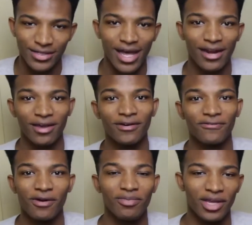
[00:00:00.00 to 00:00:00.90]
It's Etika
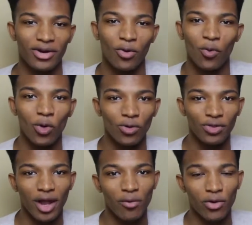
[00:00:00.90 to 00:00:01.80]
from the Etika
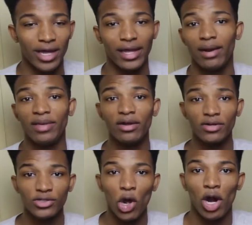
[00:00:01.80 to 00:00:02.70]
World Network, and I'm here
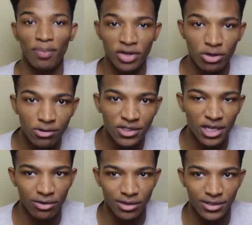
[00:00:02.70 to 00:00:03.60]
to start up a new
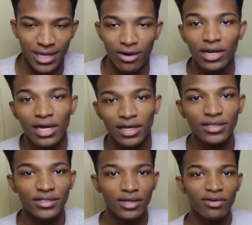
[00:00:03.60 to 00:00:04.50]
series. Now,
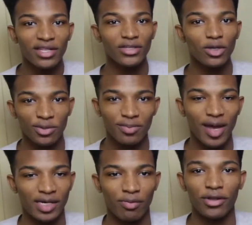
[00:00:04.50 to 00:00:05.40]
considering that Super
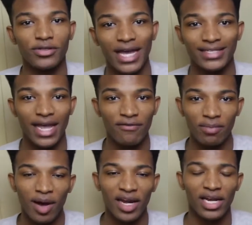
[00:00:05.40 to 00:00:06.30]
Smash Bros. has
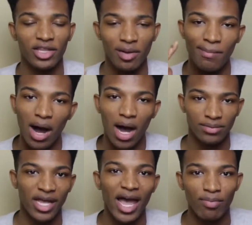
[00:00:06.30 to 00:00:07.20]
everybody and their
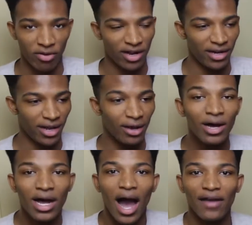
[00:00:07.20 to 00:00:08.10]
mom's hype right now,
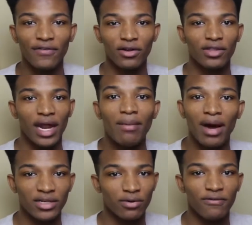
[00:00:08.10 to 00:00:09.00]
I figured that I
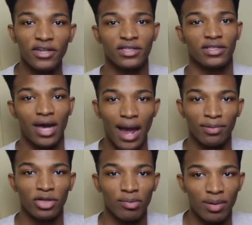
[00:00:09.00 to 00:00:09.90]
might as well feed into the
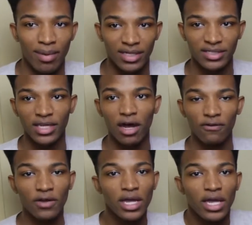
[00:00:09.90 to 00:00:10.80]
hype a little bit myself,